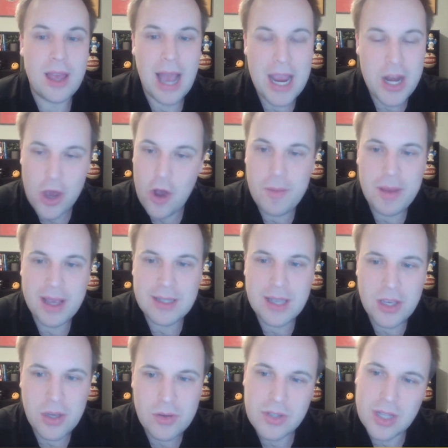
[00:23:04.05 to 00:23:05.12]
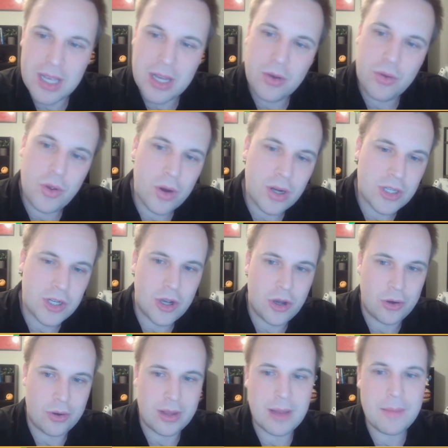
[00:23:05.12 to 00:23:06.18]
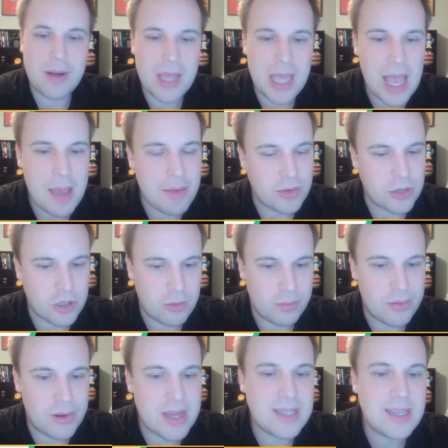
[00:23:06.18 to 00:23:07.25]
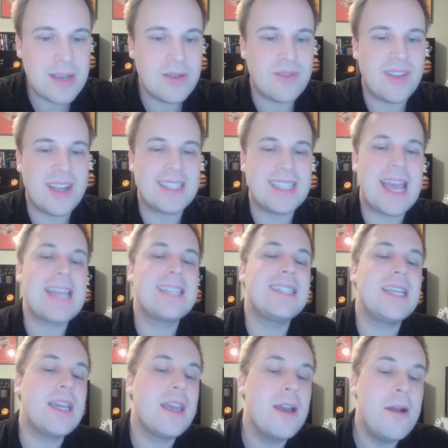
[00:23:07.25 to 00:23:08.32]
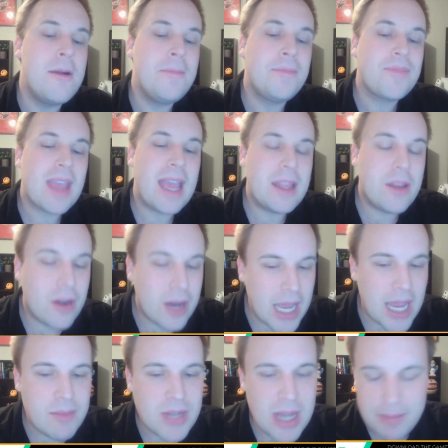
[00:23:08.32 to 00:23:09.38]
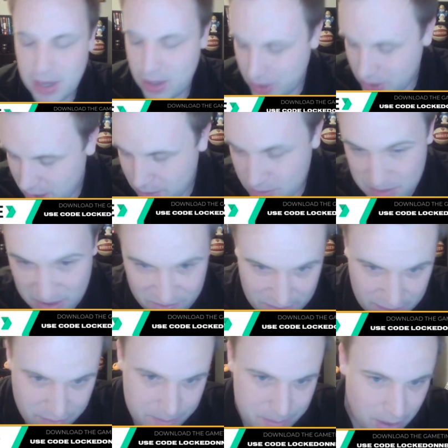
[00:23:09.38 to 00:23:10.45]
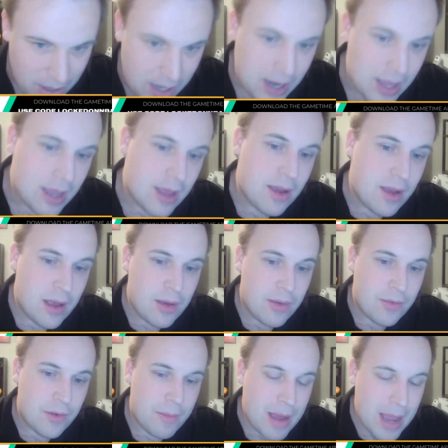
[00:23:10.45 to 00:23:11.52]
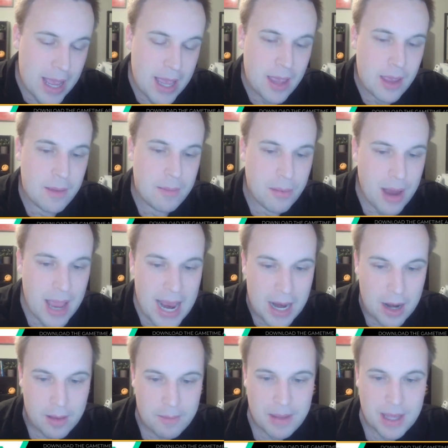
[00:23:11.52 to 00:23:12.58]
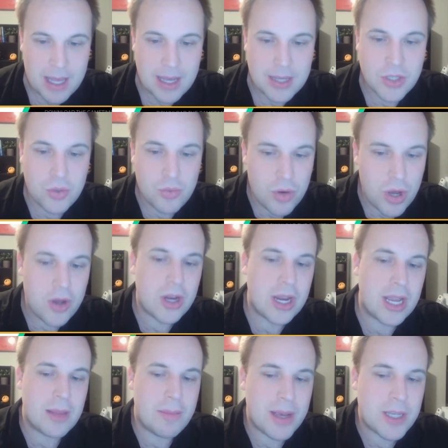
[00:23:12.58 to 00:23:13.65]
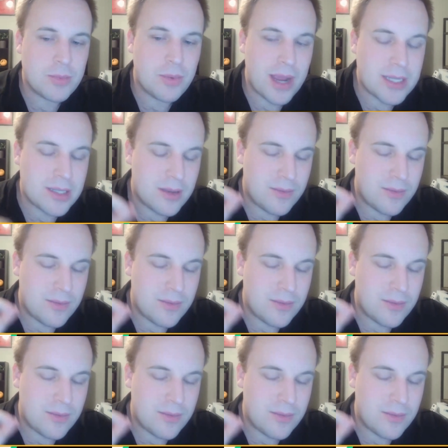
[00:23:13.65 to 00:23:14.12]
I know, because I used it in New York to go to a Liberty game. It was super easy. It was fantastic. And their Game Time guarantee was my favorite part for my brain, because you know you're getting the best price.